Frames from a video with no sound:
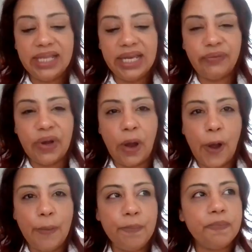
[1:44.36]
I think
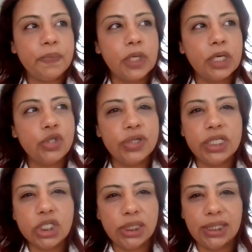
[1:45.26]

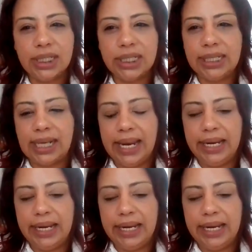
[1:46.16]
traditionally,